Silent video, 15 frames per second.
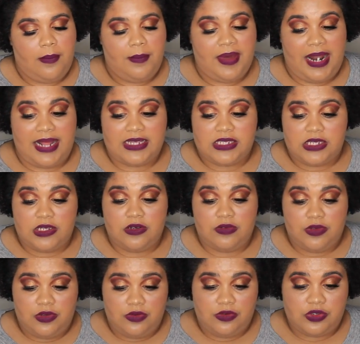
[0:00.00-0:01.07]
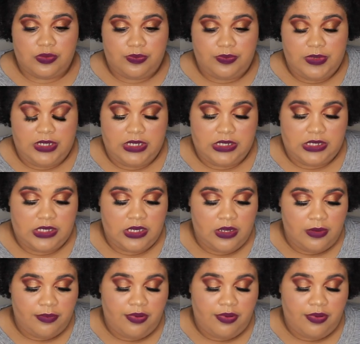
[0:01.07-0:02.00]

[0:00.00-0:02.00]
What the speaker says: But I still use these